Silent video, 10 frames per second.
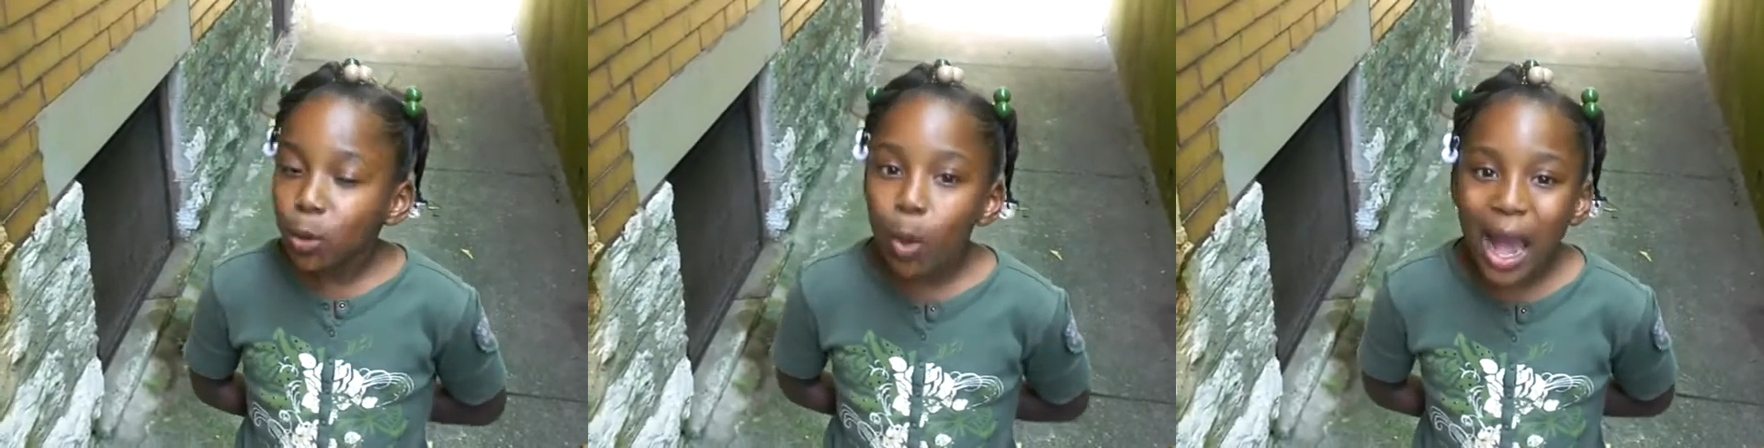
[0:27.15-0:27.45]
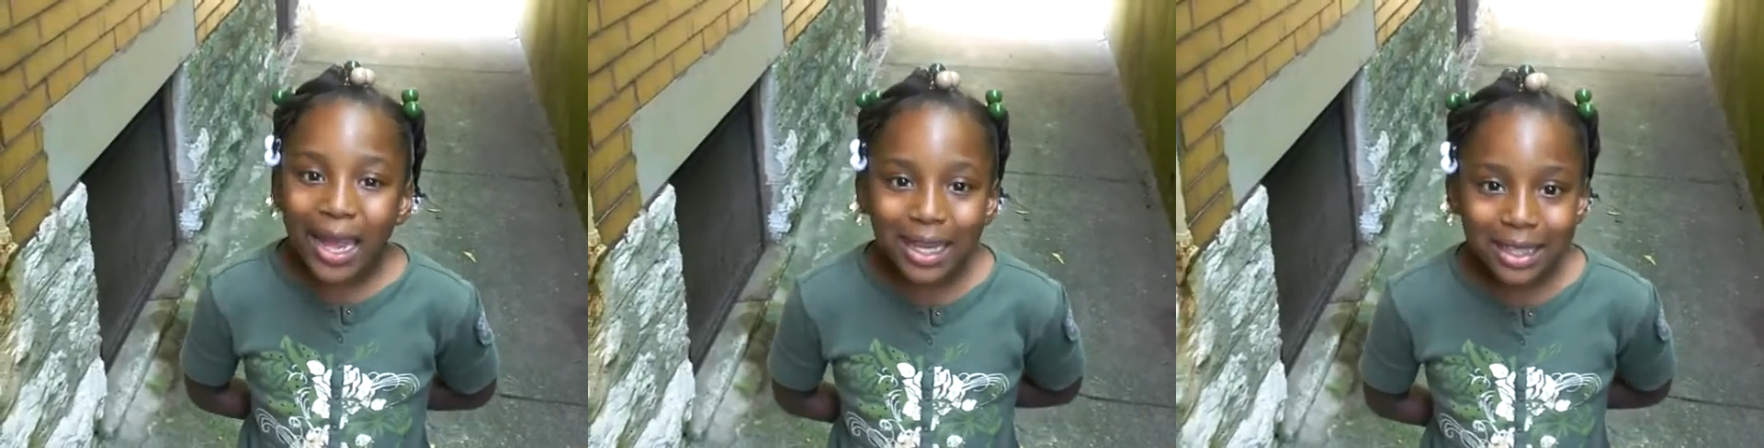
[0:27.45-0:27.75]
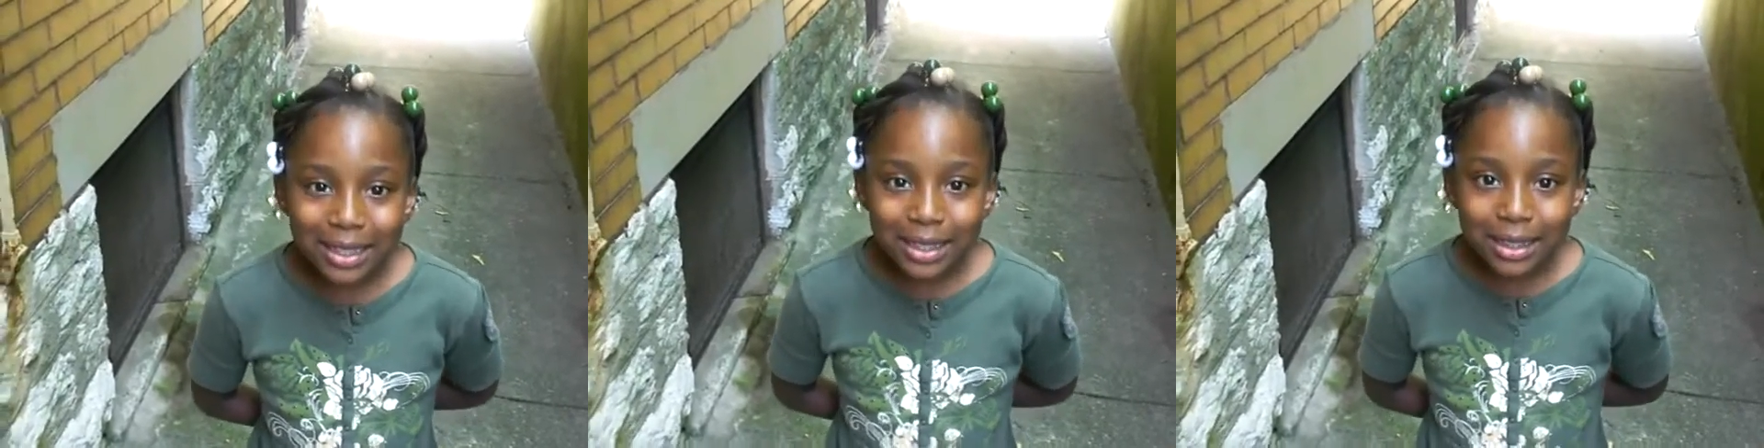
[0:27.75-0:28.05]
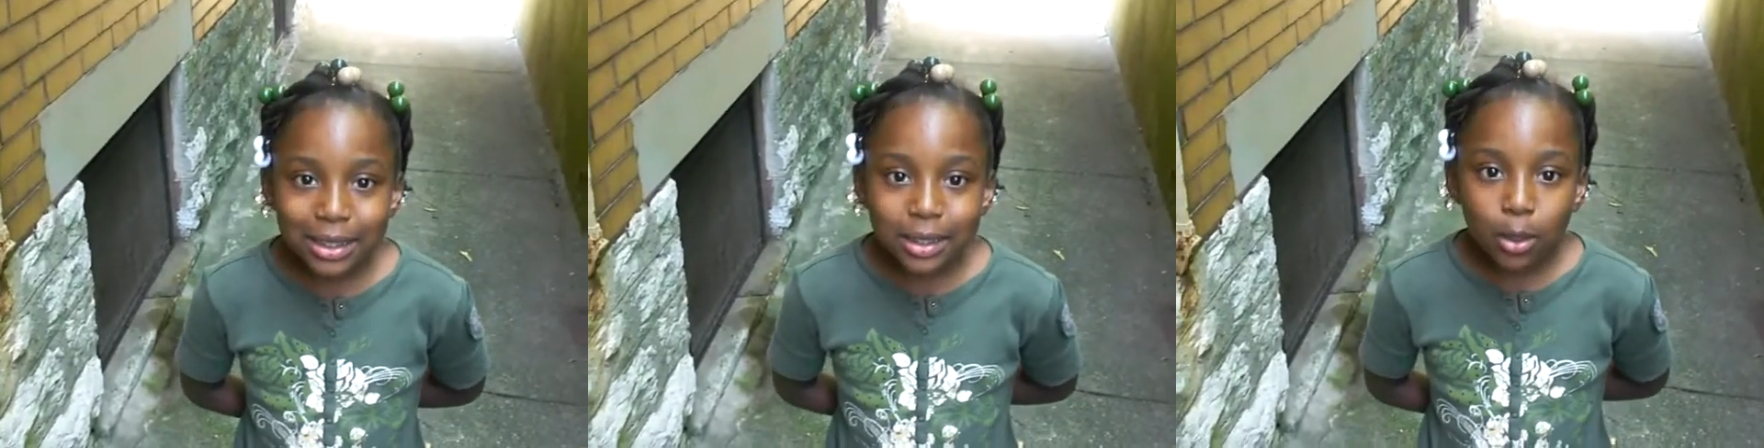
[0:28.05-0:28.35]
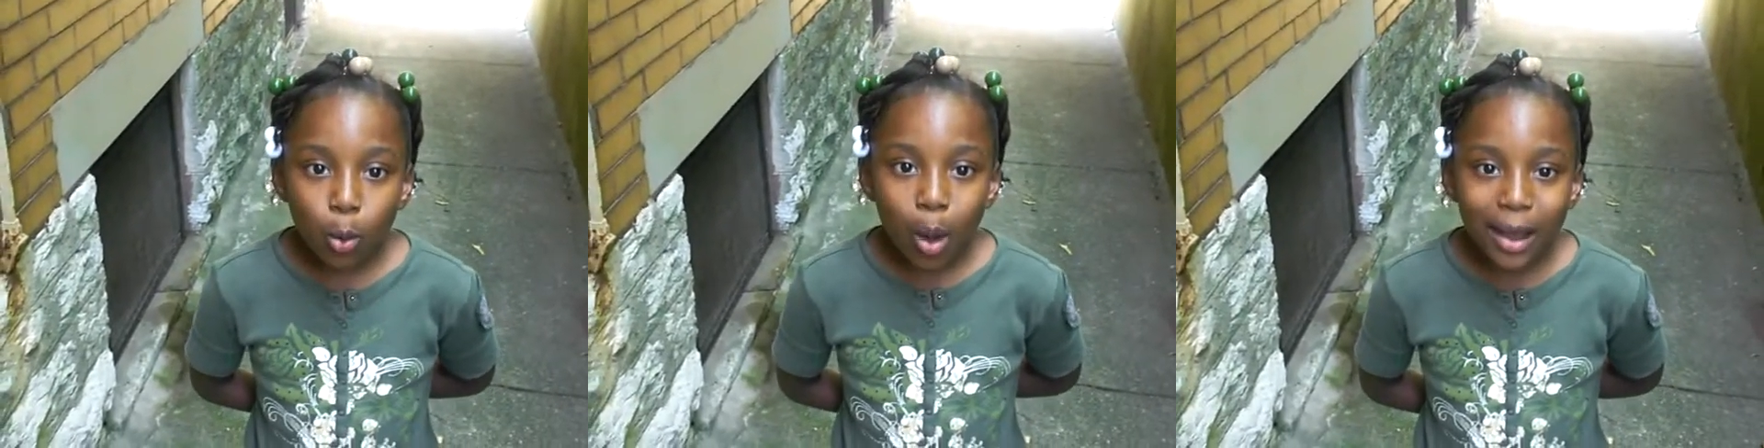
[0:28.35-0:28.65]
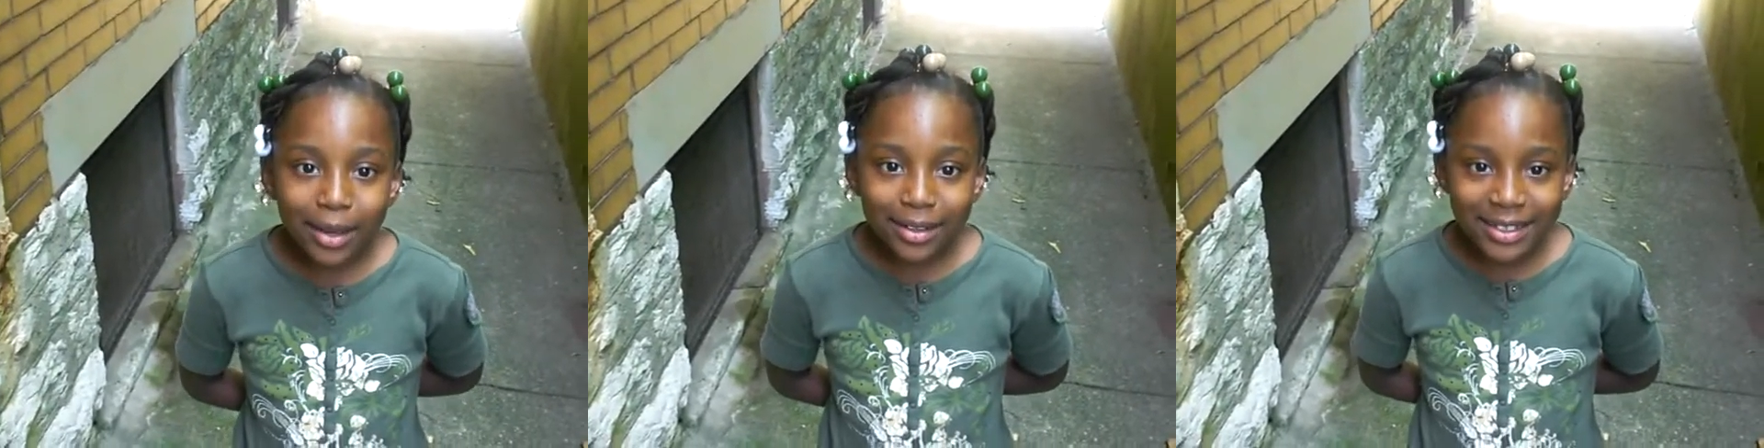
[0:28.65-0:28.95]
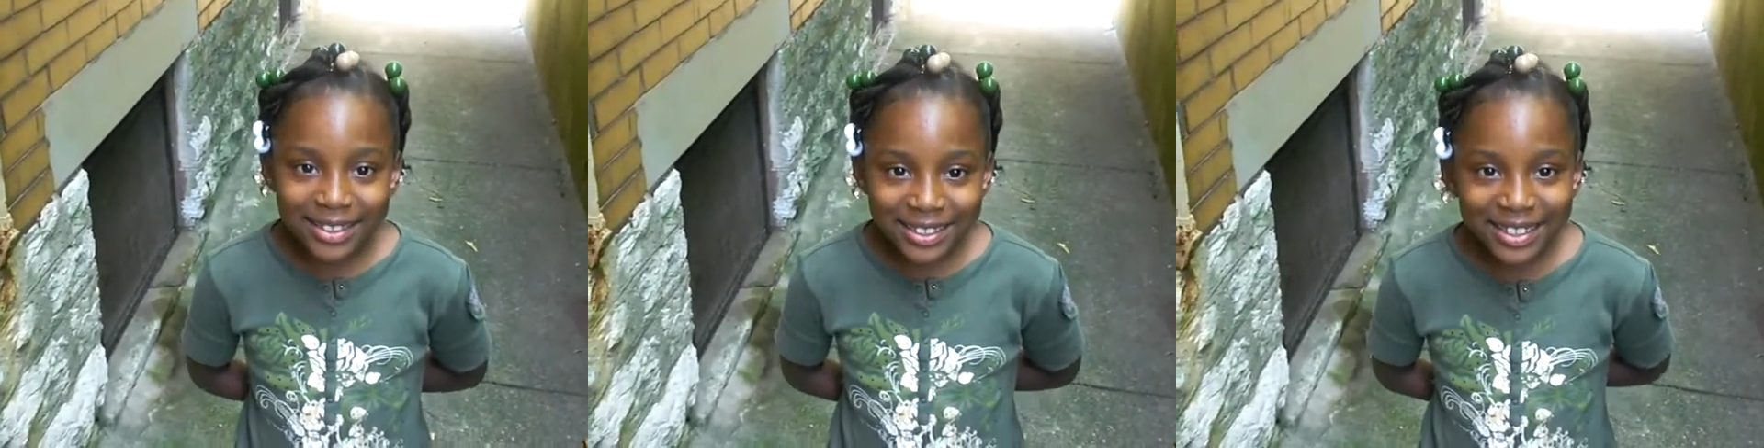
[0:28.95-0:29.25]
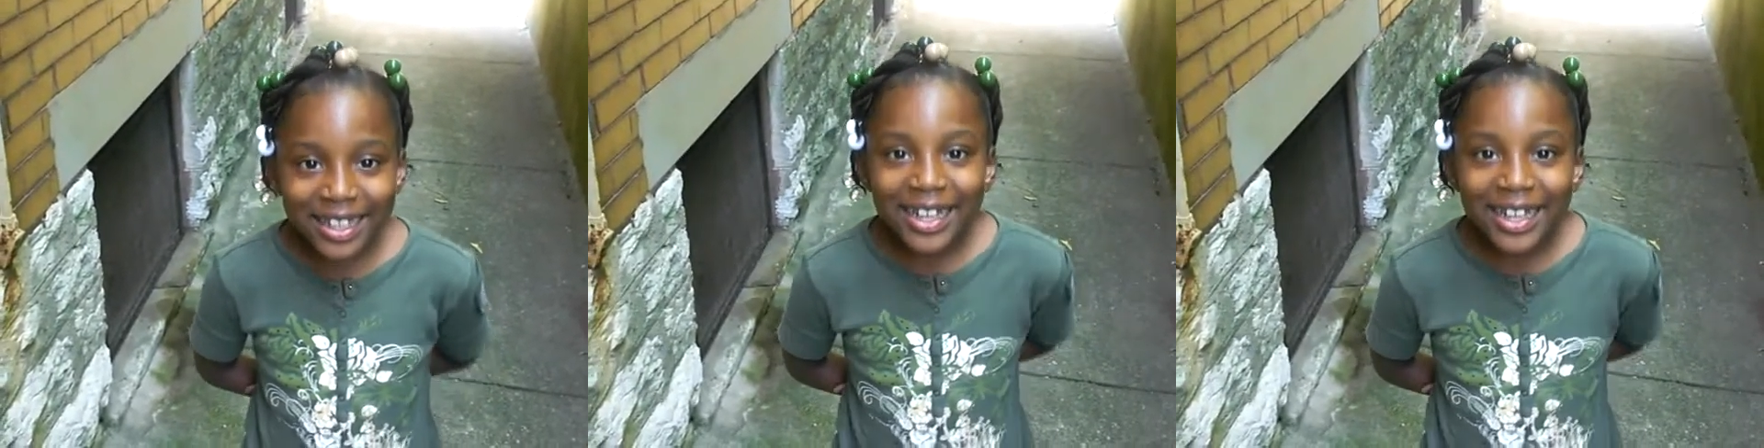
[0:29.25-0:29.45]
wireless wireless